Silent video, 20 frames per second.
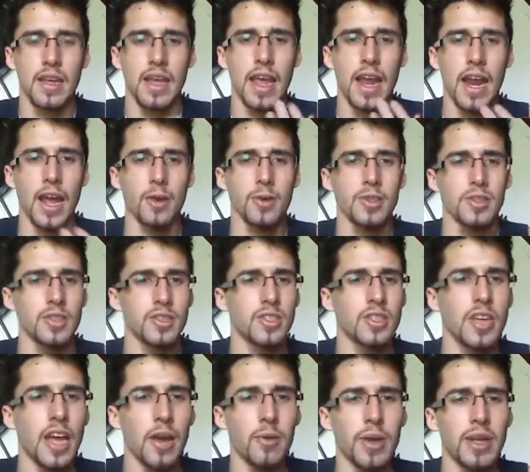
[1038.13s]
And I
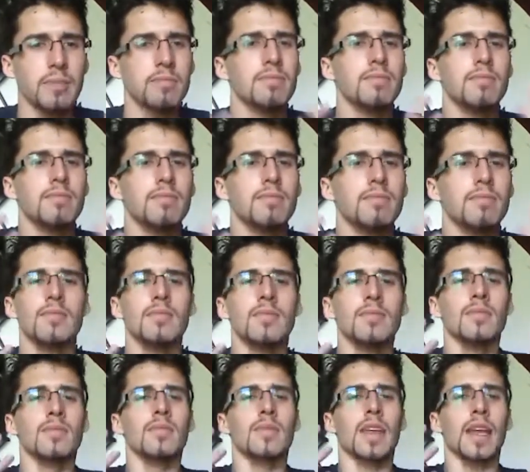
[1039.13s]

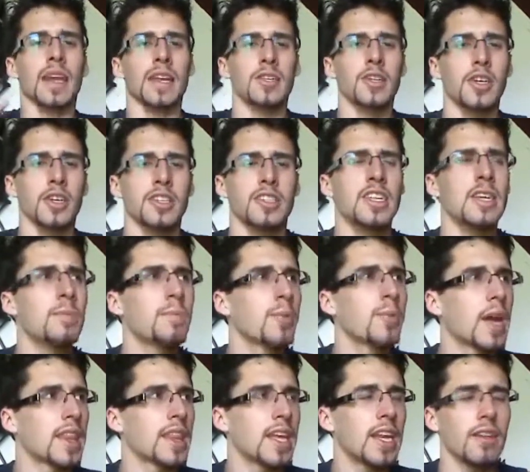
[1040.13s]
took a deep
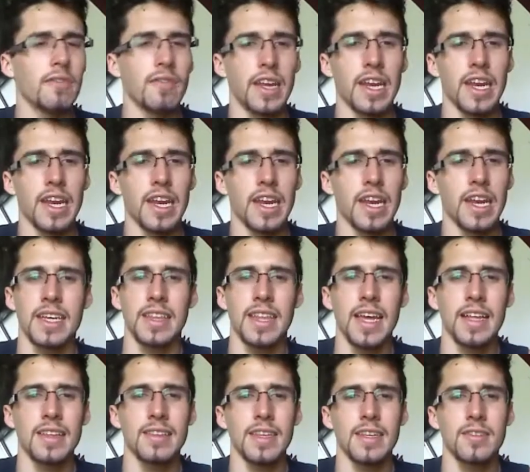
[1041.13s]
breath in of it, and I was like,
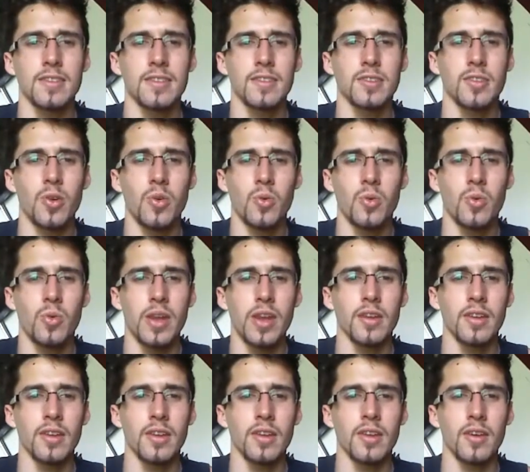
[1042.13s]
that's so
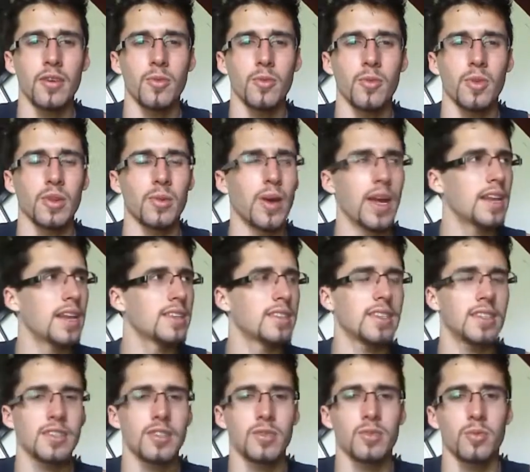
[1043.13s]
weird, why does
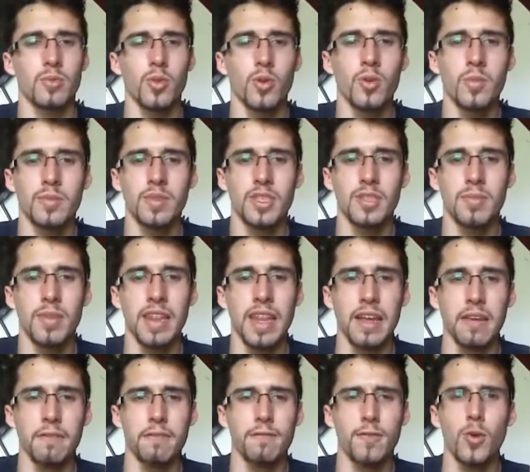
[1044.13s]
this room smell
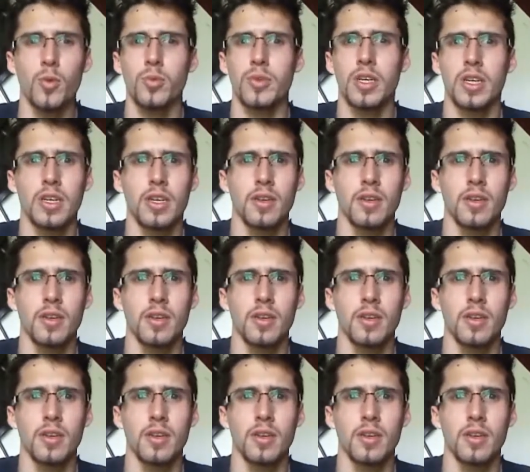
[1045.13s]
like fruit